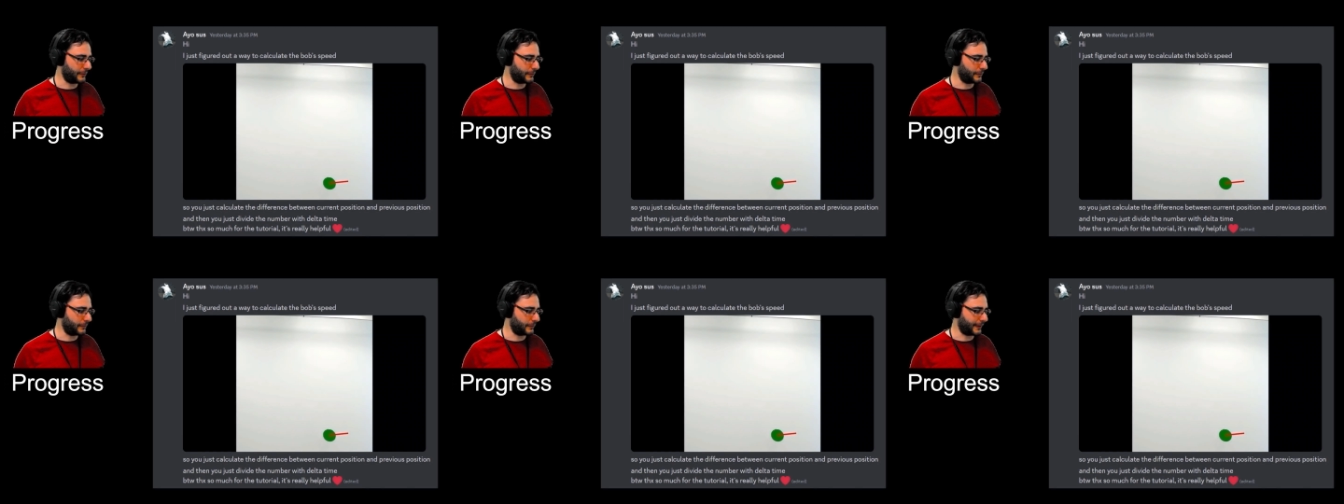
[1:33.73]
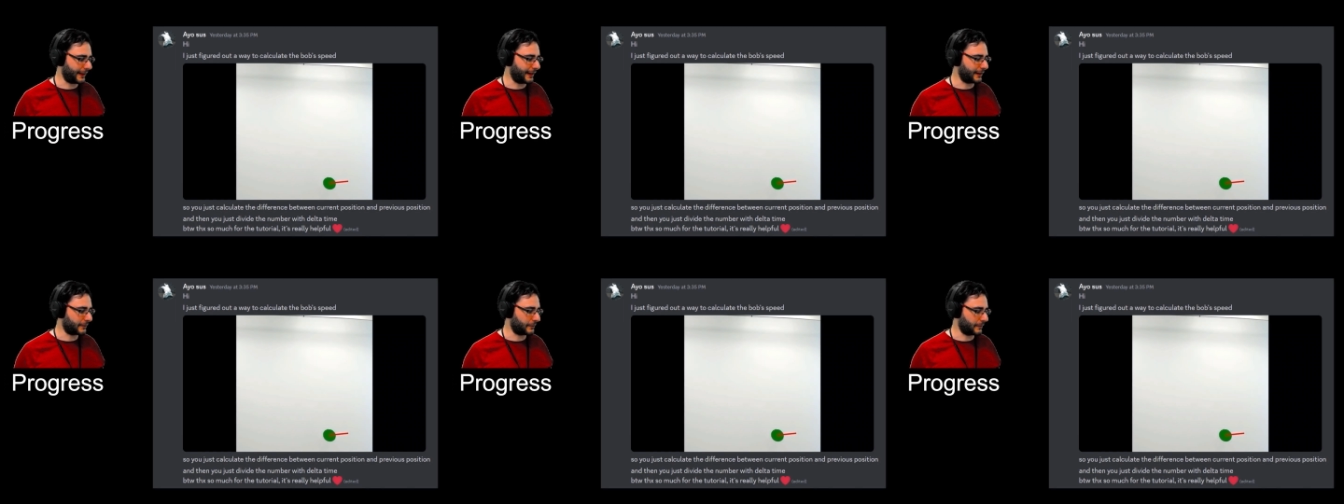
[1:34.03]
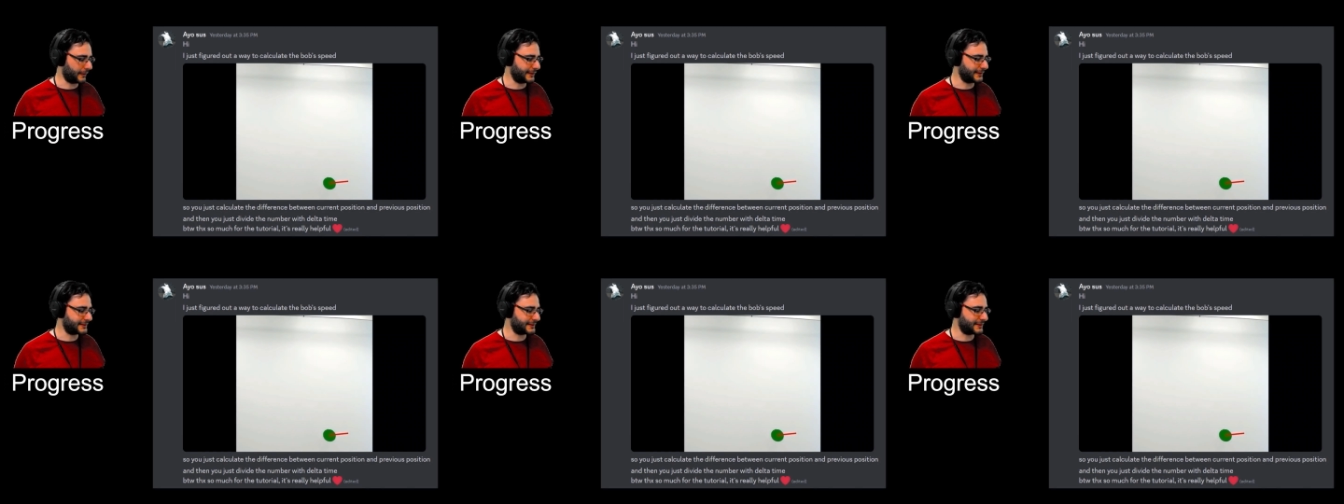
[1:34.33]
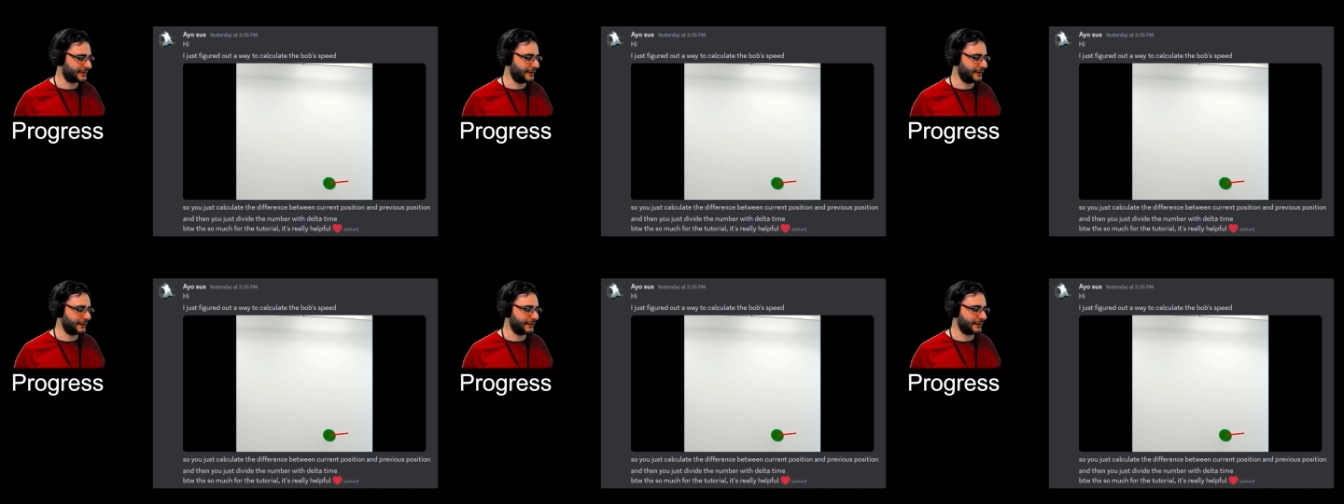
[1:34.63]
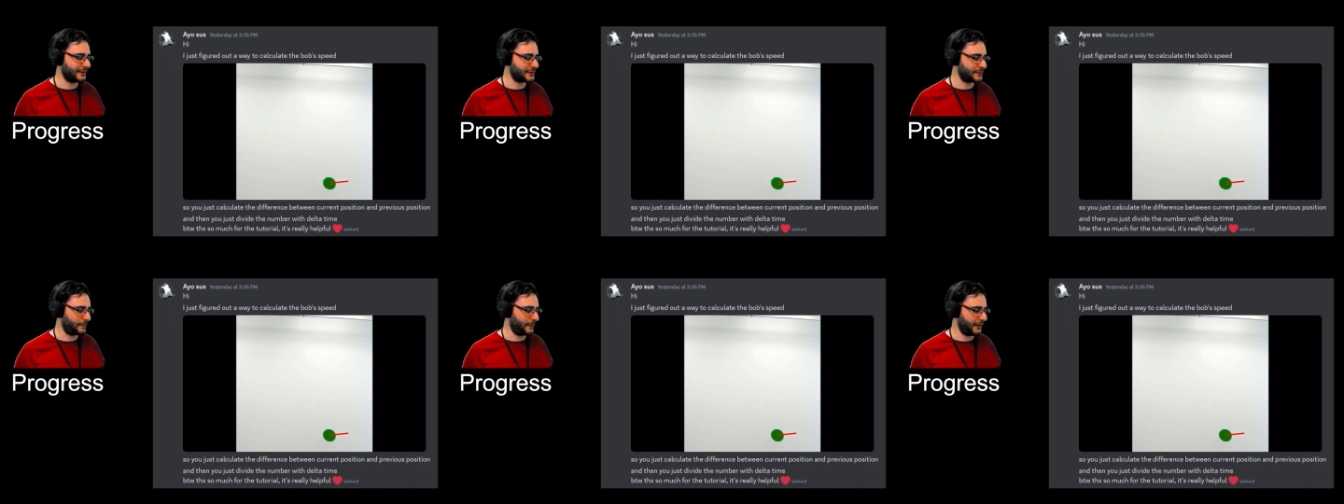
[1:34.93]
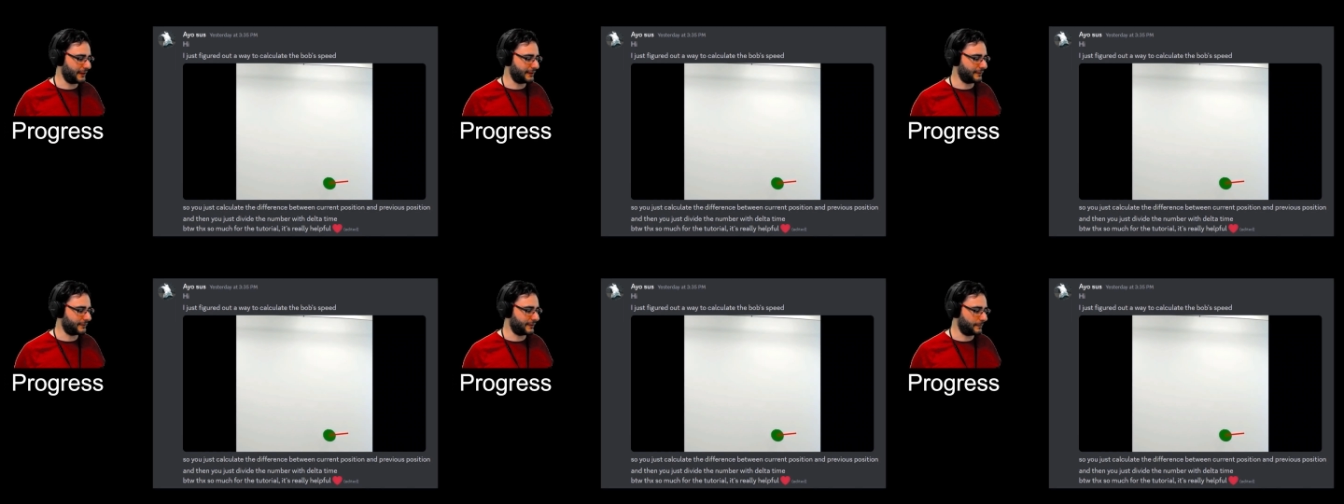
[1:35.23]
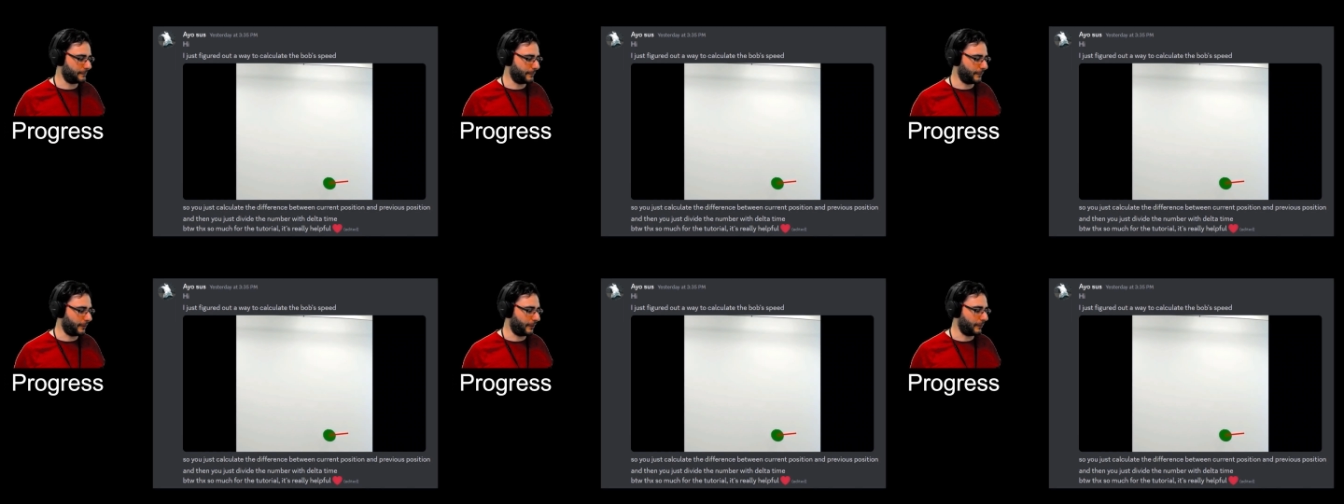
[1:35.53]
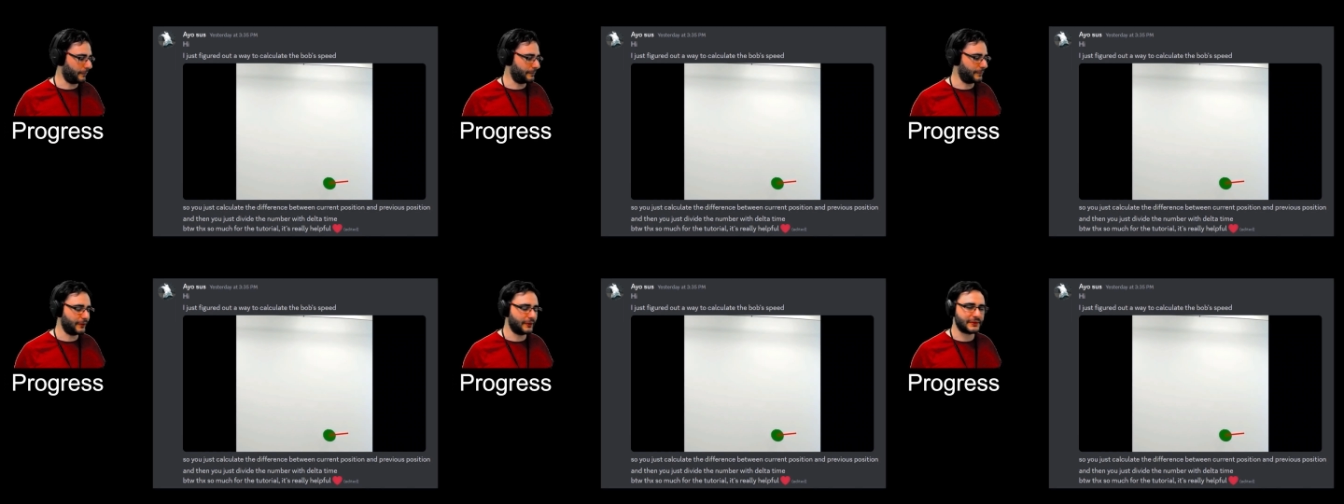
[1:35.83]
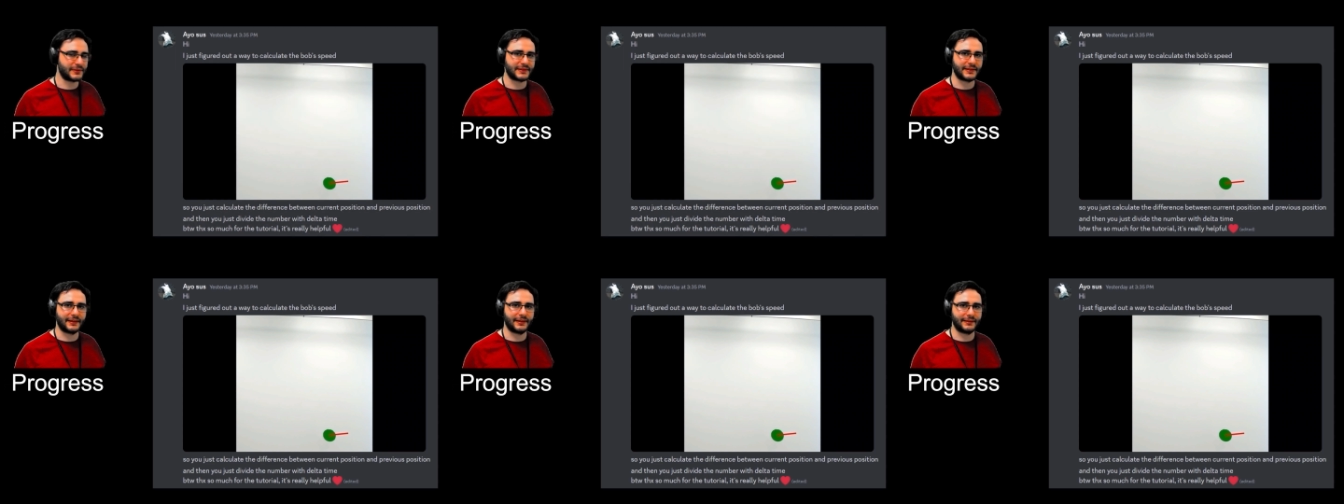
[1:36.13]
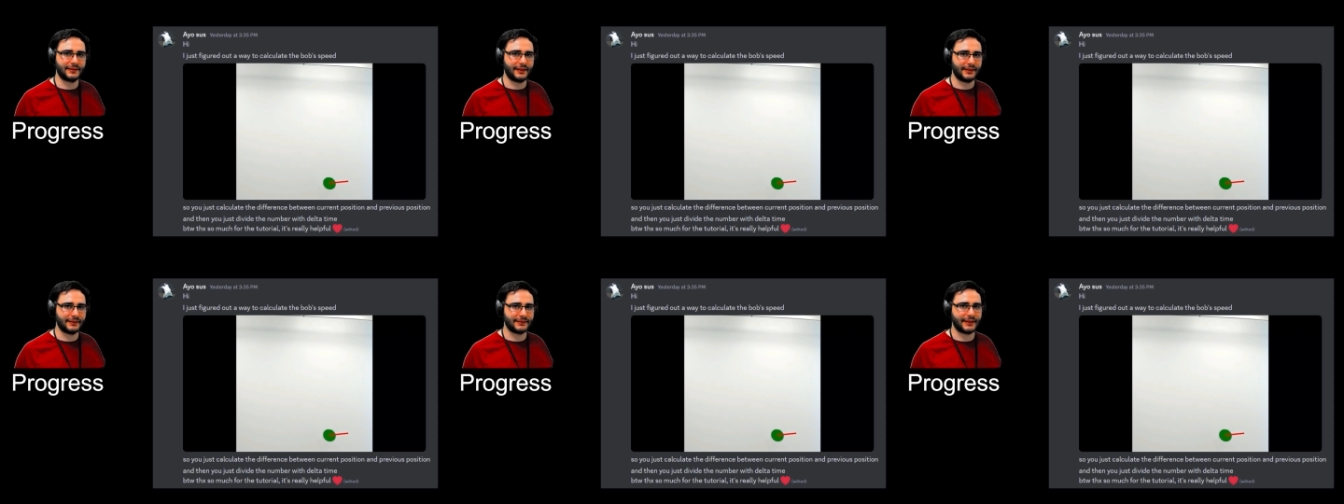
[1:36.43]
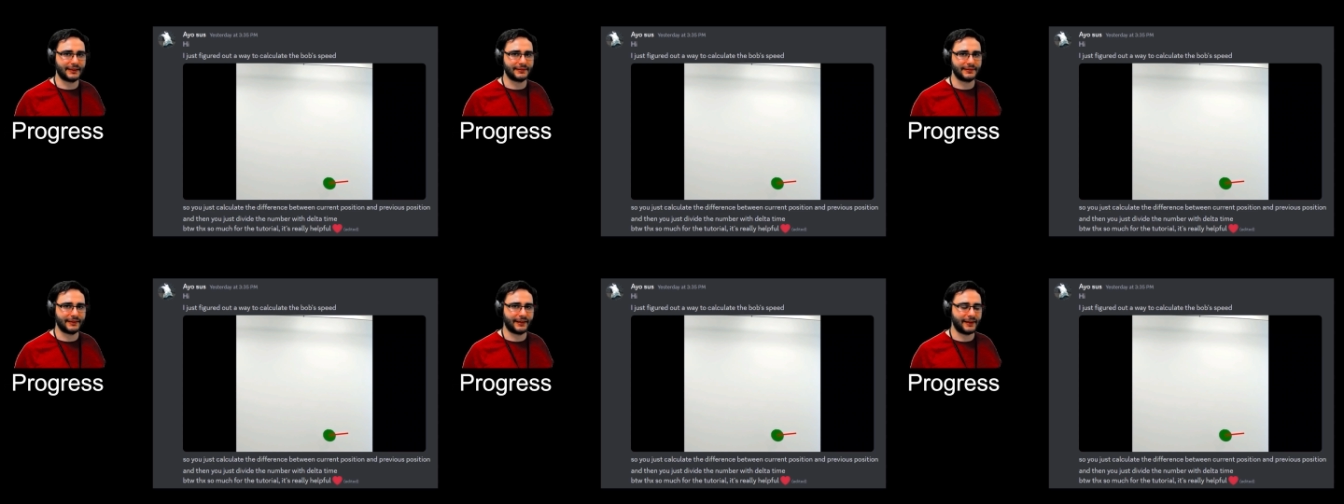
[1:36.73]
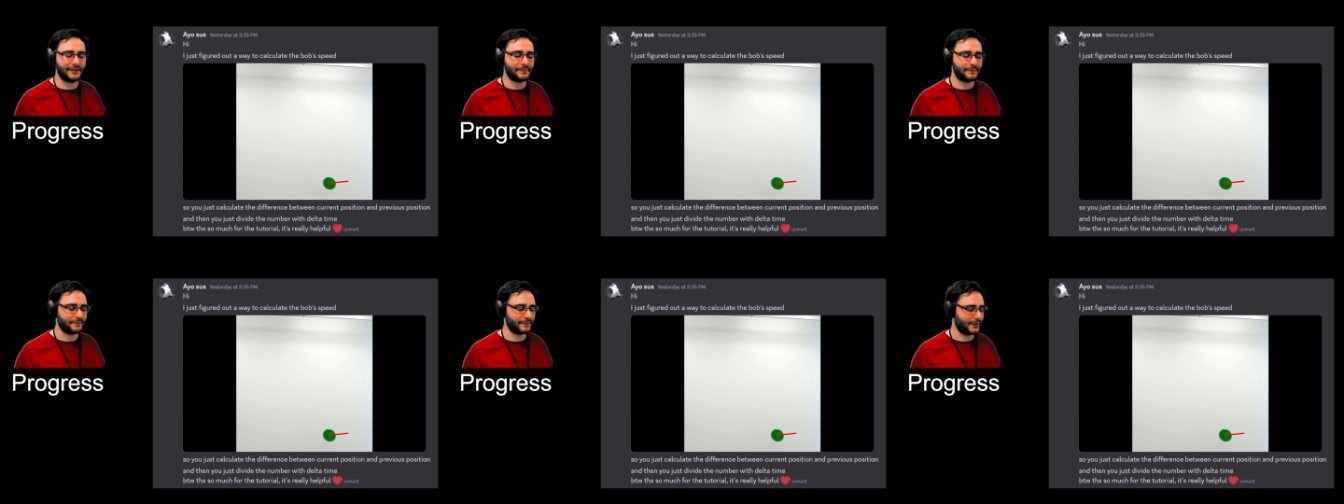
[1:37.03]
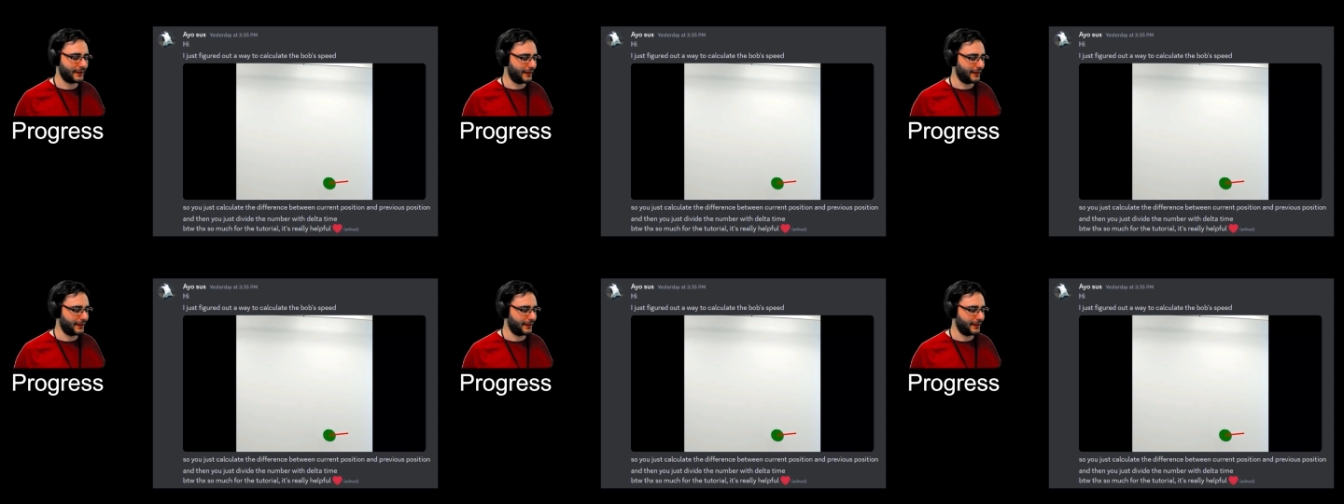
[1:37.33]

who calculates the speed of the bulb using delta time.